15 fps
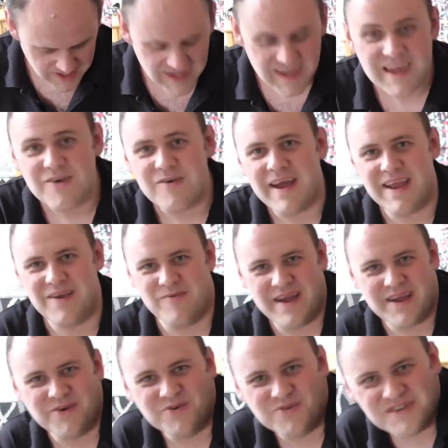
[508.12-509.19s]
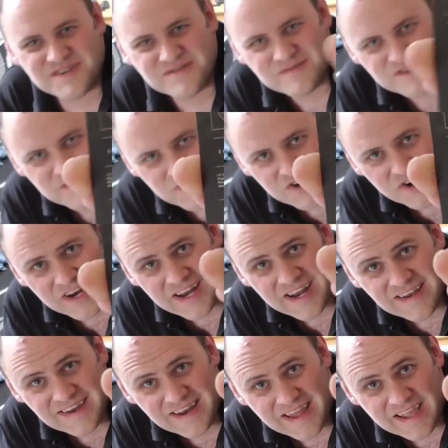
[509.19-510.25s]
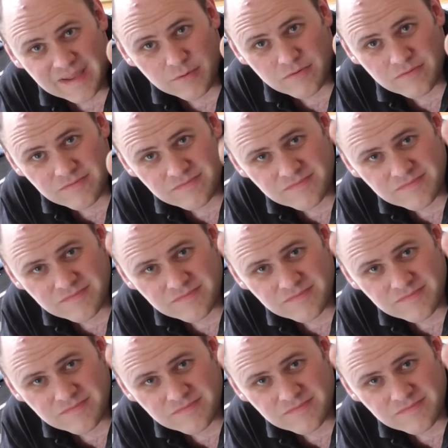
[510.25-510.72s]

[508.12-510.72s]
Earache Records. So it's on an indie label.